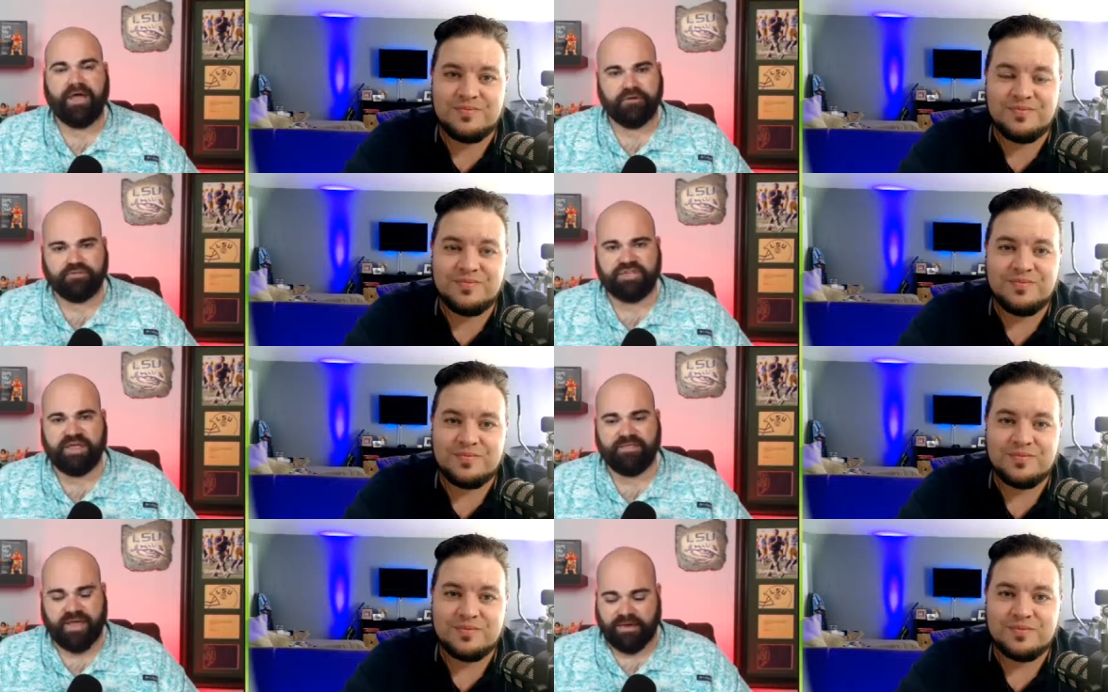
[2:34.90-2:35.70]

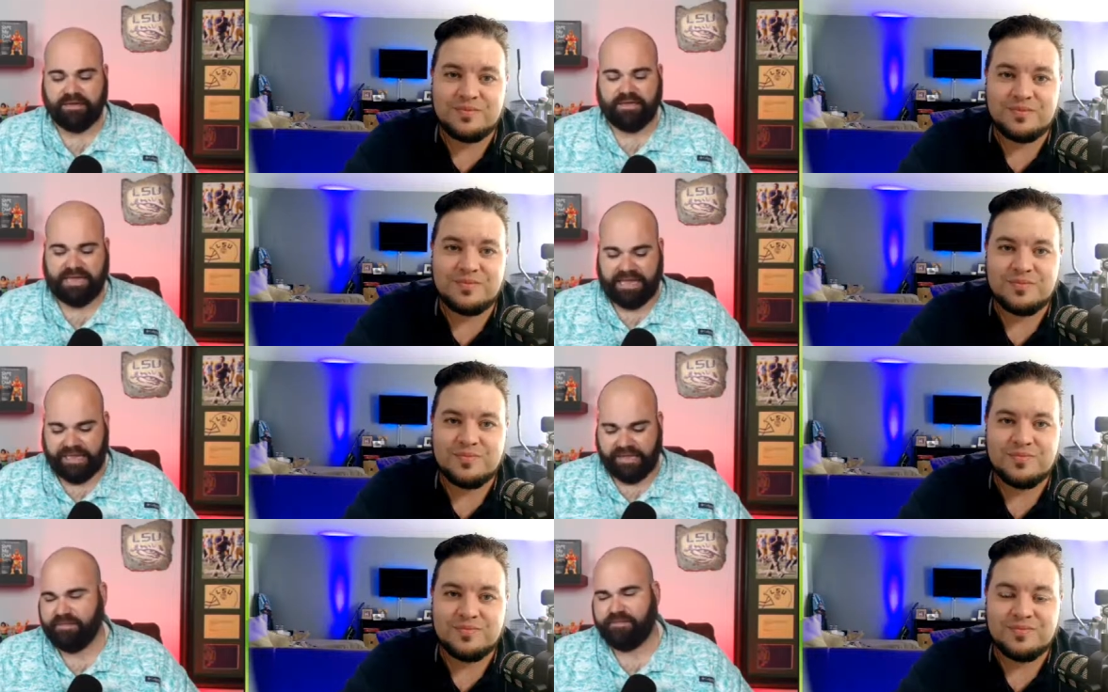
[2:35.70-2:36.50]
Speaker 1: understand that.
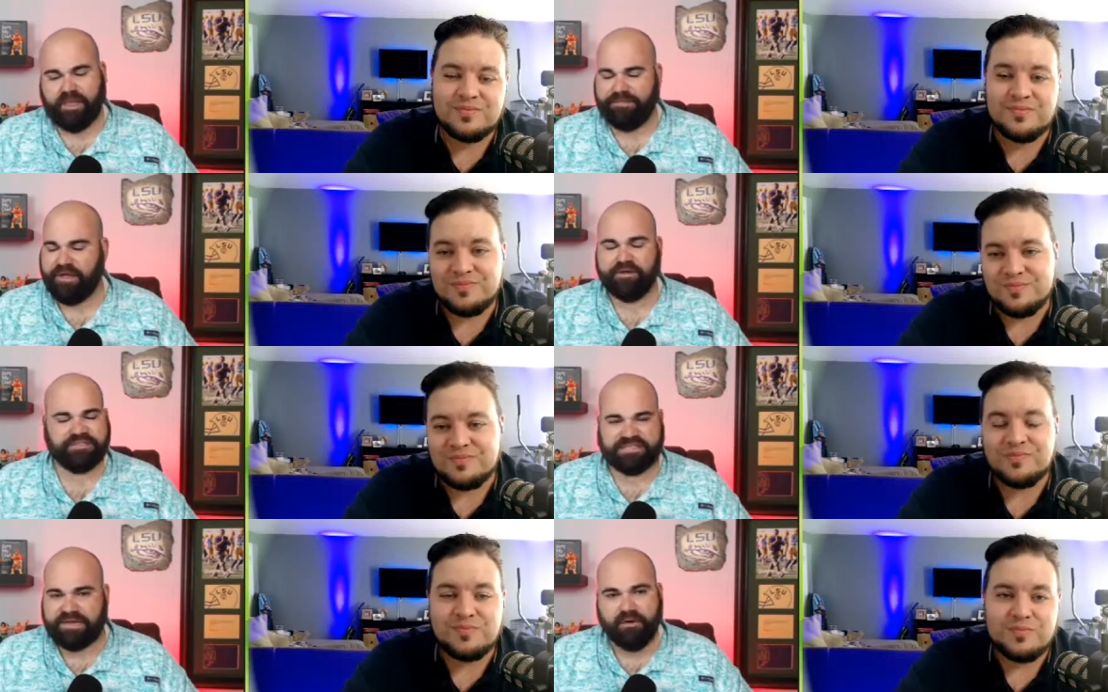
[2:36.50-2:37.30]
There is
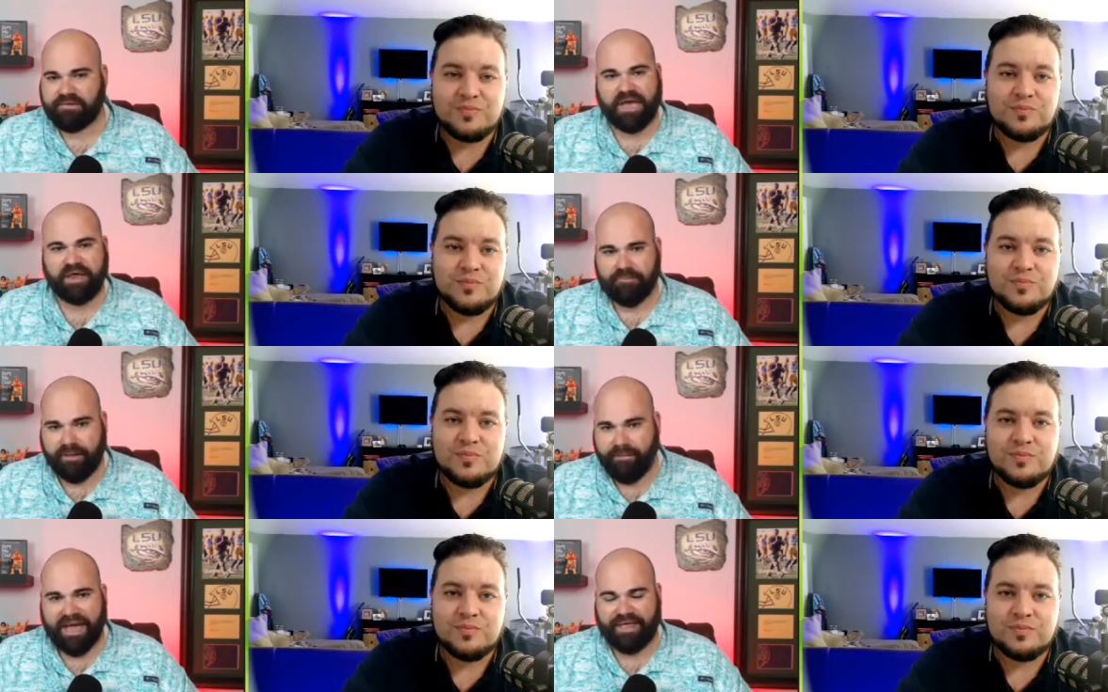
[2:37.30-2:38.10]
zero doubt in
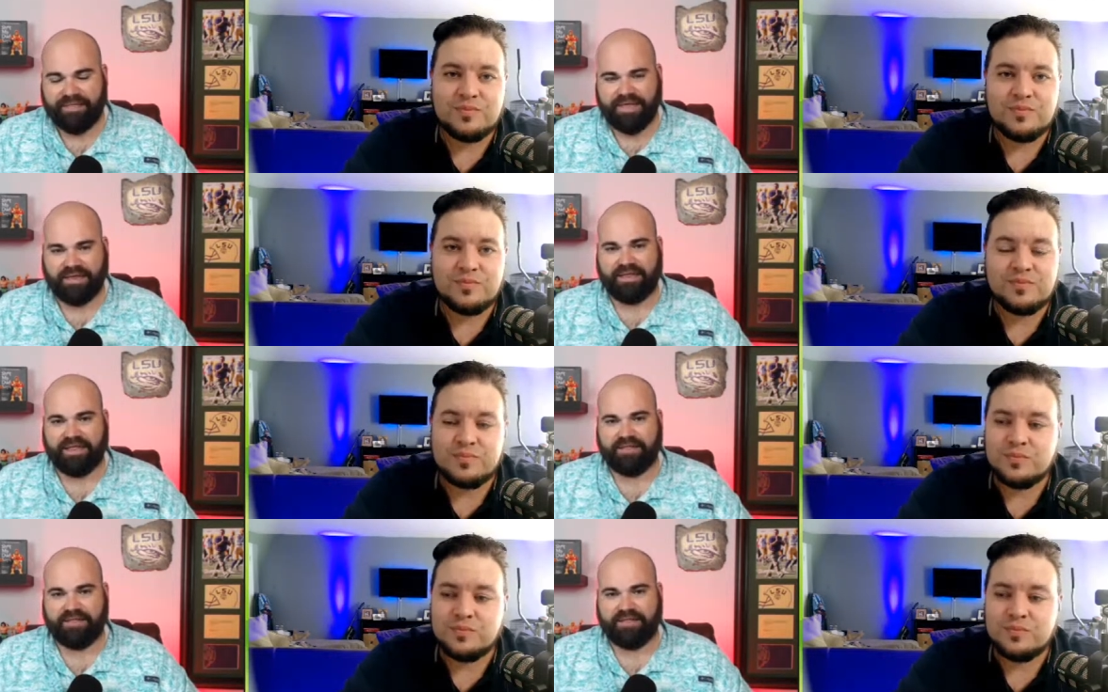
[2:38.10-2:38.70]
my mind that